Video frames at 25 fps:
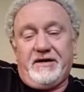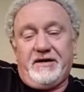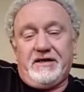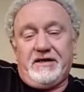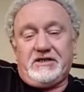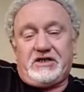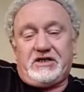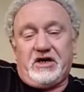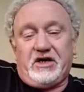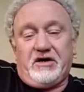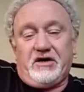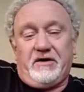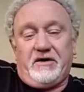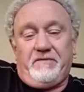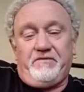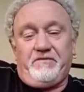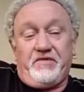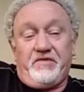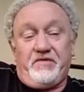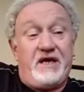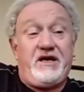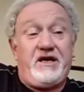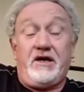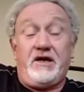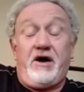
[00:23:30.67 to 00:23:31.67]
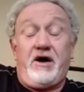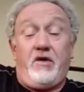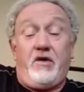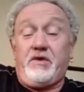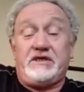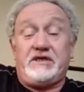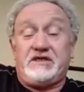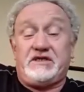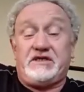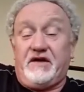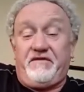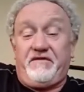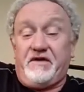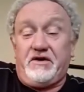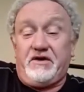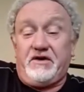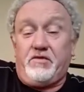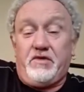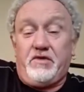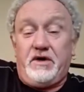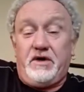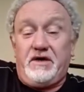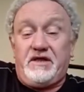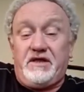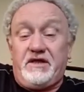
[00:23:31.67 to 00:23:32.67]
So they can always, if it don't
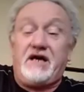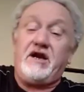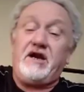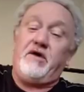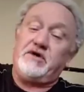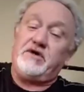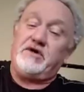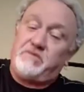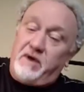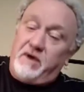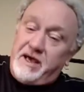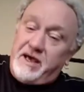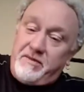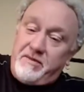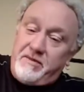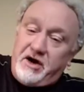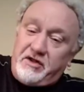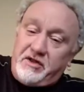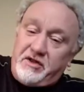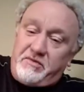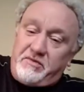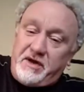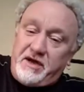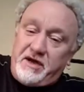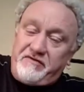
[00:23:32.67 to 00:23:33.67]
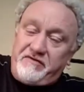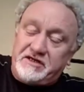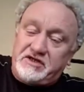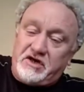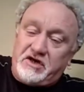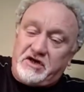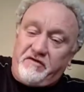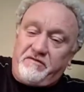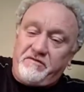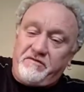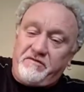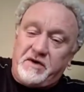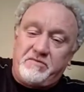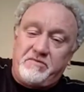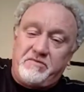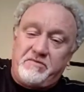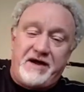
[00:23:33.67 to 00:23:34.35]
work, they can always blame it on the previous government.